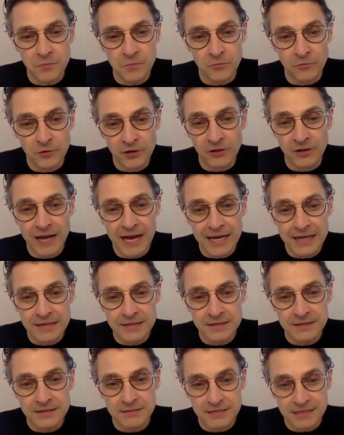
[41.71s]

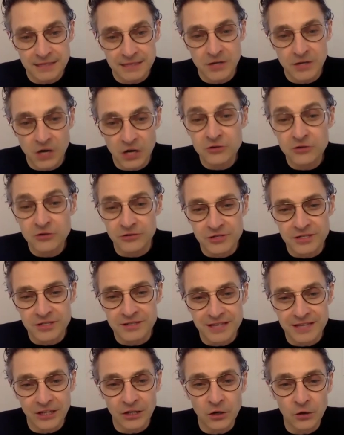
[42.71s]
realized these
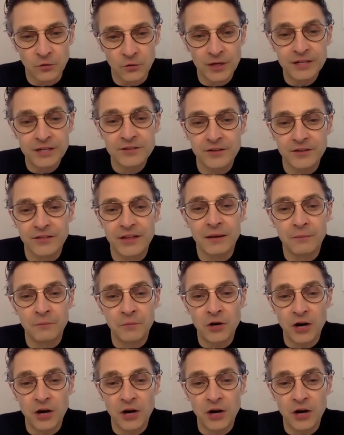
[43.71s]
cartridges that go into them